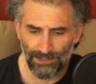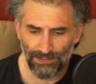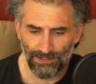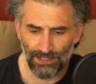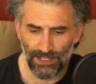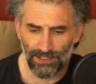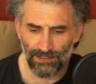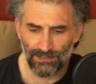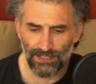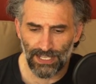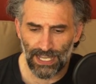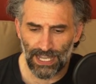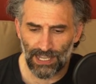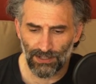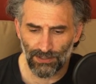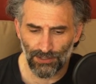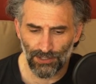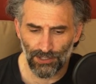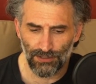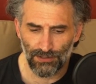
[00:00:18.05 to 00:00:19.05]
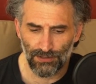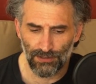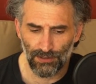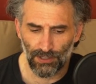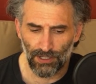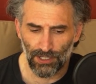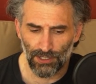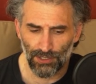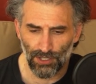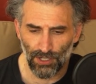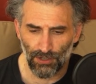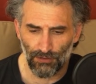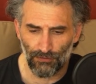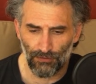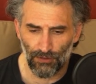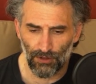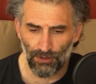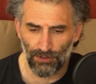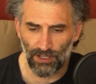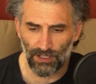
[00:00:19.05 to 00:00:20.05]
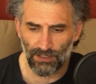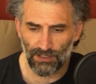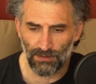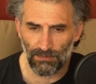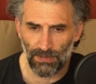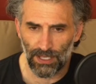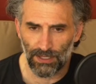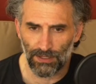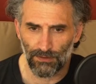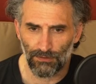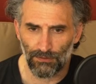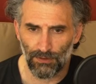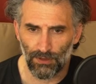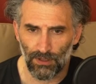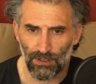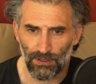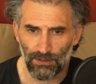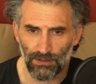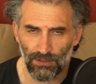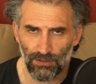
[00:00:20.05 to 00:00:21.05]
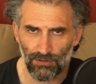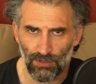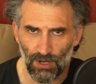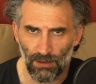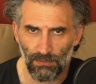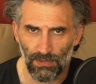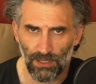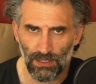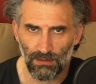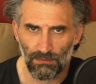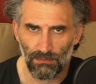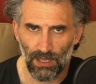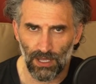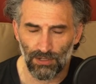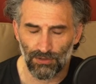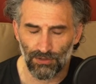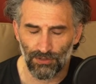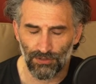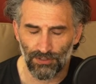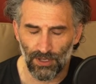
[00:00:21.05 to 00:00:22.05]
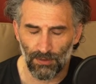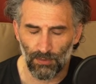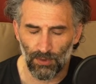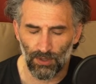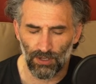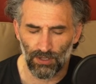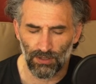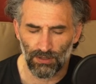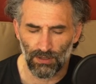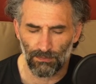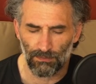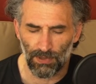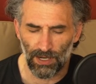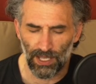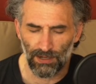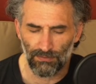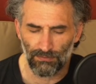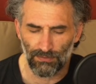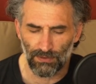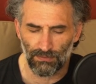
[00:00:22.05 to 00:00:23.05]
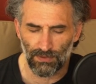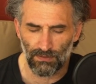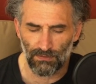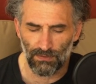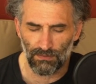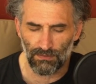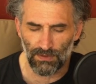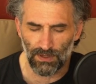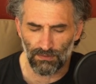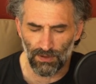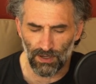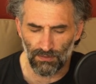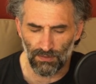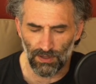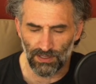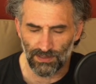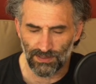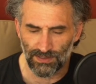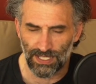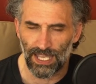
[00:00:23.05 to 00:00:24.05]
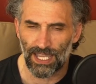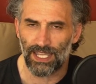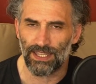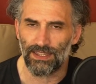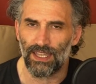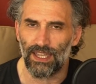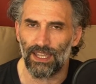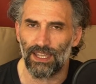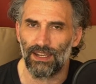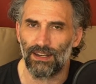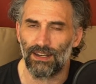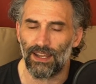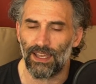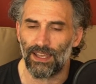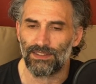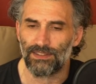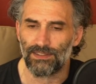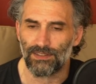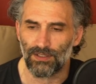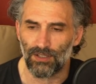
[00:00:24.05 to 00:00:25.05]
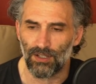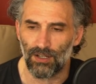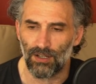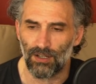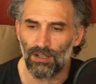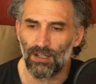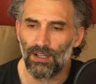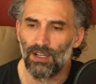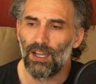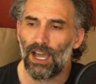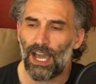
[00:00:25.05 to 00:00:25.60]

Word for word: Sit down. Just look at your phone. Doesn't matter if you're in the tram, in the metro, somewhere, in the plane. Blah, blah, blah, Stay there. Let's go.